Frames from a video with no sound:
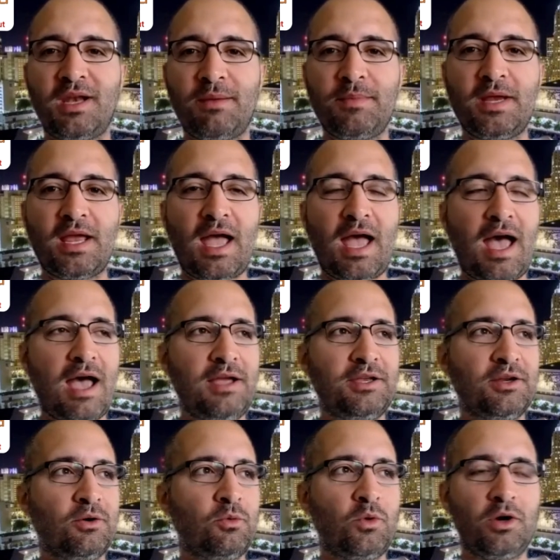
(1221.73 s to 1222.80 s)
I mean,
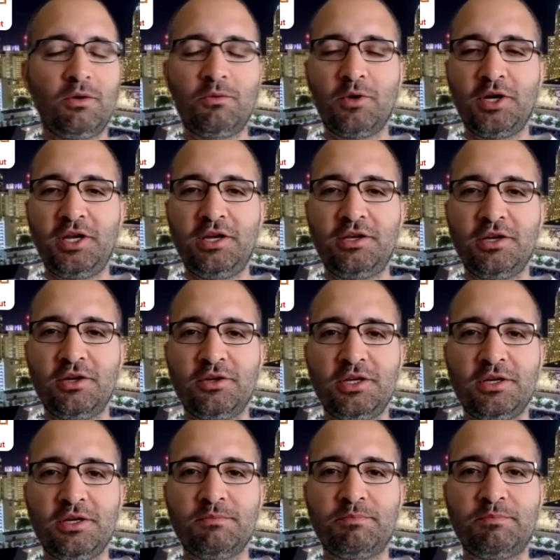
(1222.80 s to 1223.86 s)
what do you do? Do
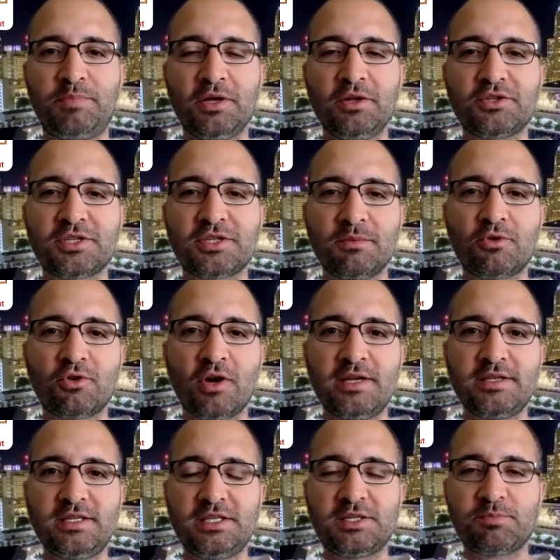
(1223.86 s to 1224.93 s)
you build some
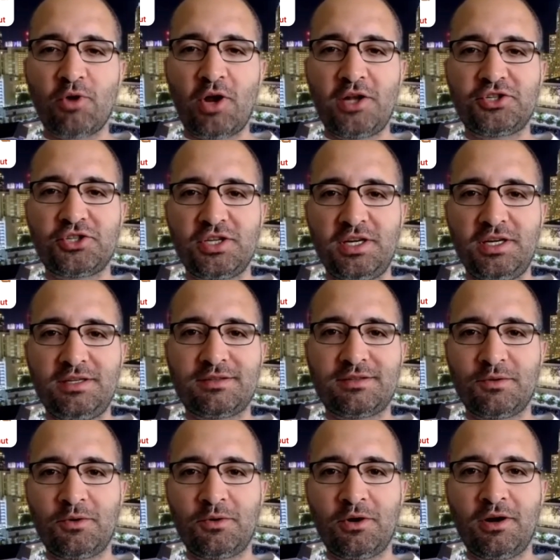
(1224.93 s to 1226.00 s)
crazy spreadsheet
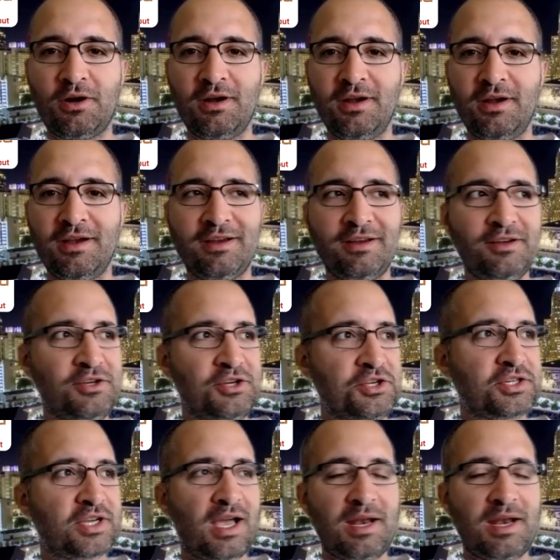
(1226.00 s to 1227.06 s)
or you
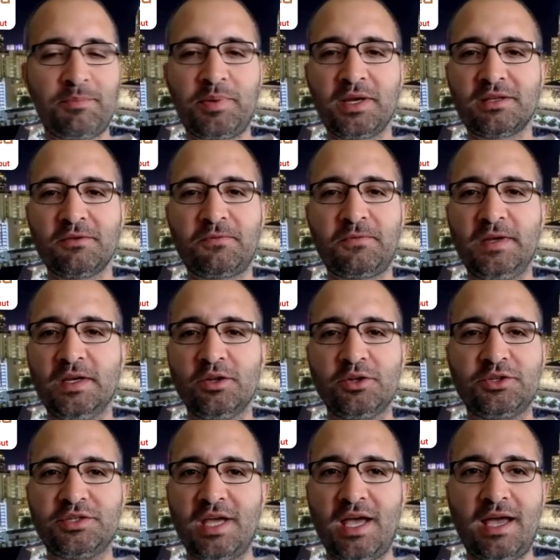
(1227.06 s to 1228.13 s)
just kind of pick the
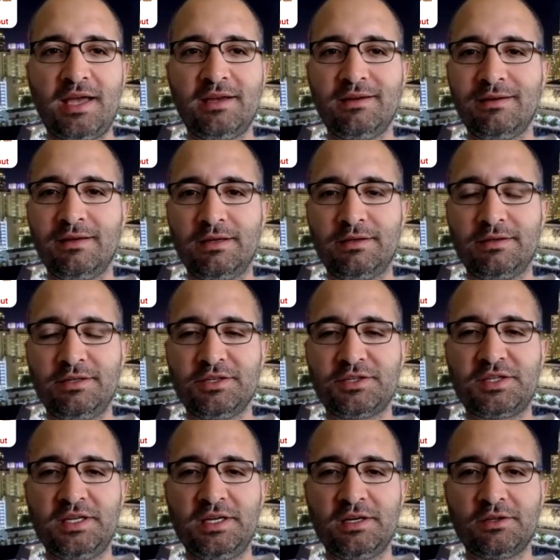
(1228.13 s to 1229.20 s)
fields that you
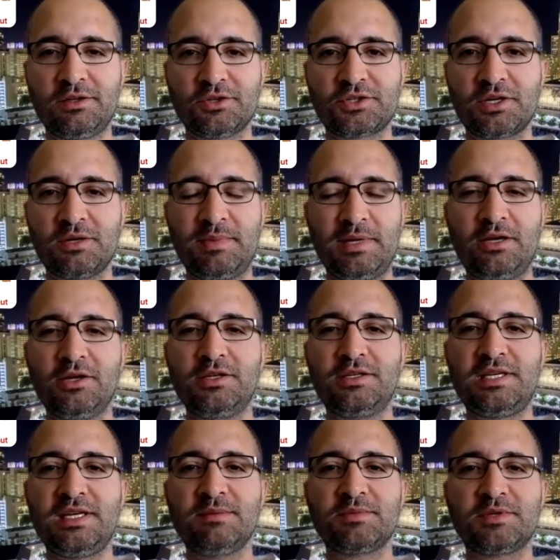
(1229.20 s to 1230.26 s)
see there's going to be good
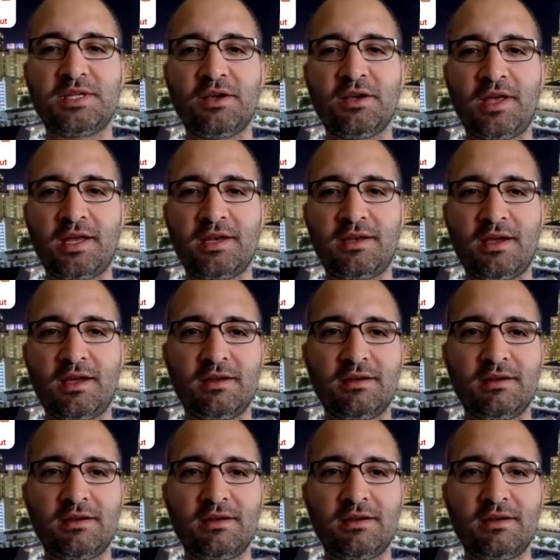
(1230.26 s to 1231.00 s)
teams there that day?